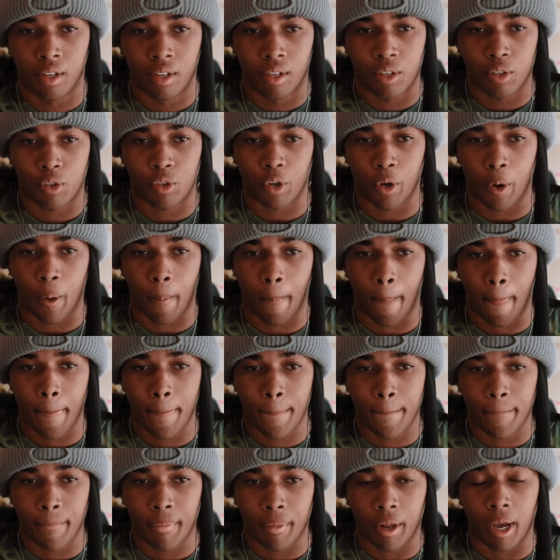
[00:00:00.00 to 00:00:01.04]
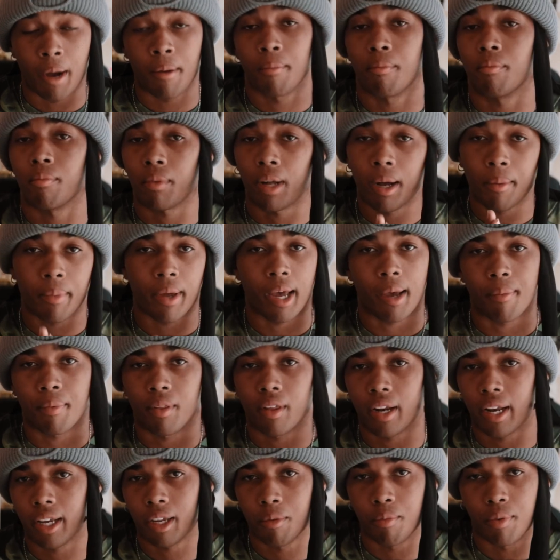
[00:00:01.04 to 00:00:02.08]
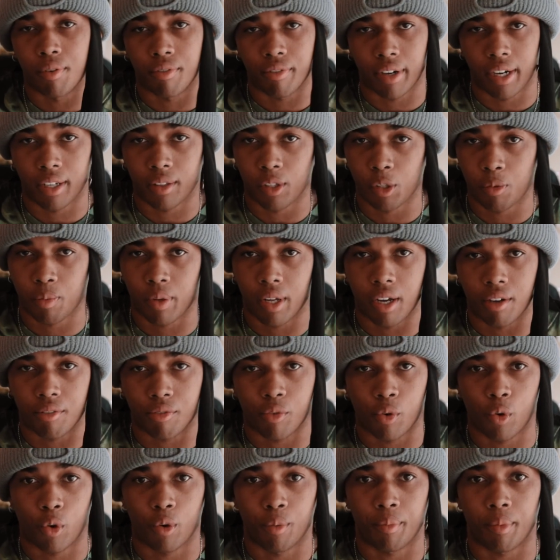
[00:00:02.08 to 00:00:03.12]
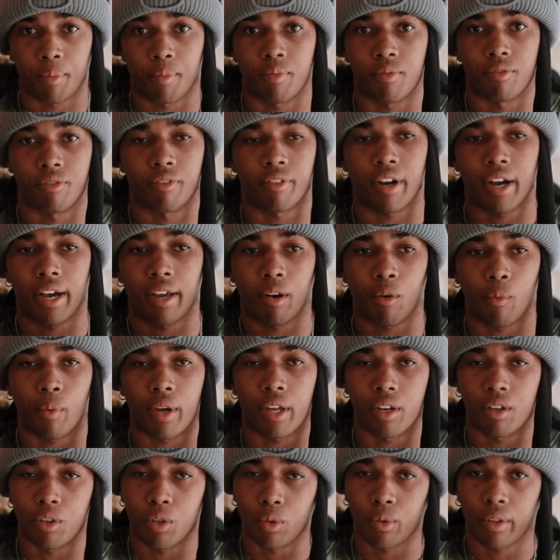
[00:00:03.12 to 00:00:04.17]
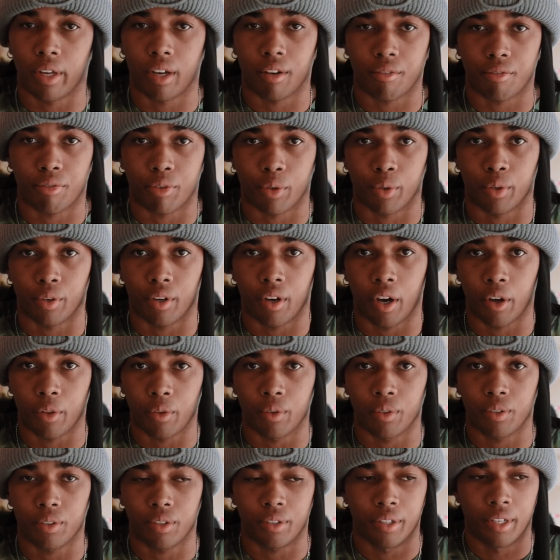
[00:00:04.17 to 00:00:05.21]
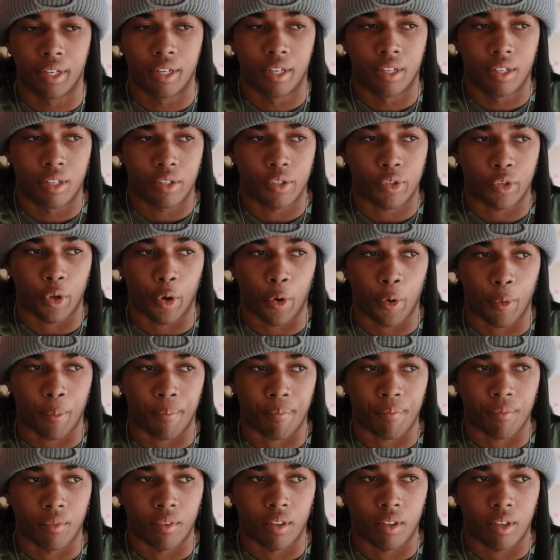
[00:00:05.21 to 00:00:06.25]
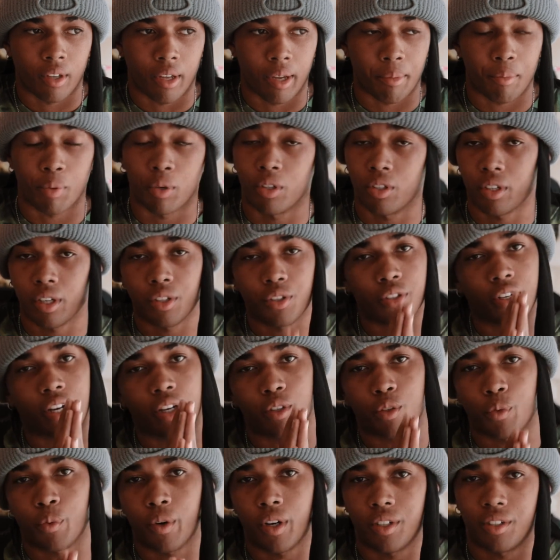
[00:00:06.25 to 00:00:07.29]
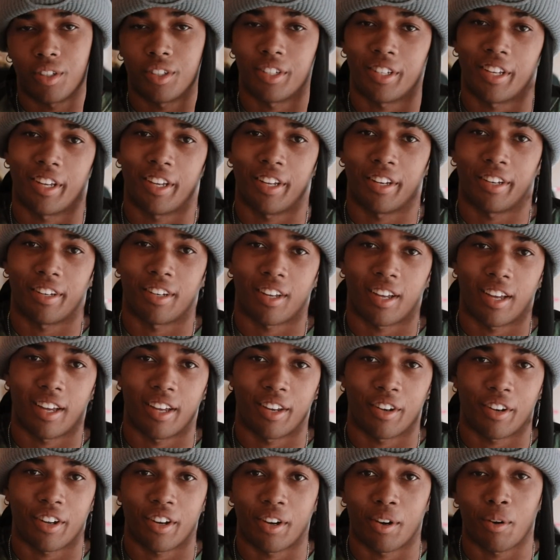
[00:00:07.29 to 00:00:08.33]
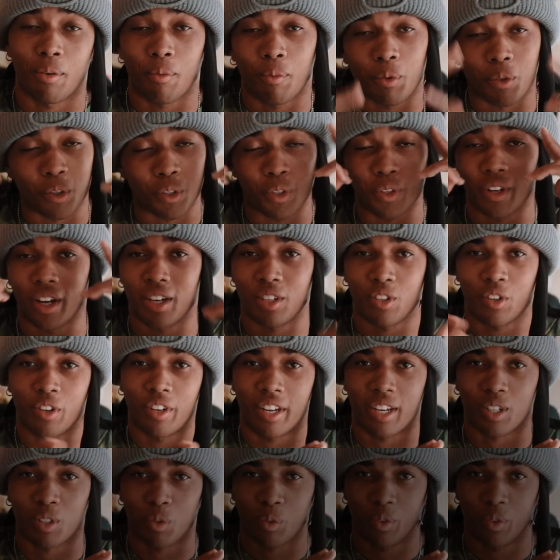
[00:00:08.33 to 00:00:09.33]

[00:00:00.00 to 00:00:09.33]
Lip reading: So I'm happy that I can provide this platform and provide a way to do that for others. So appreciate you guys for watching again, and we'll see you guys on the next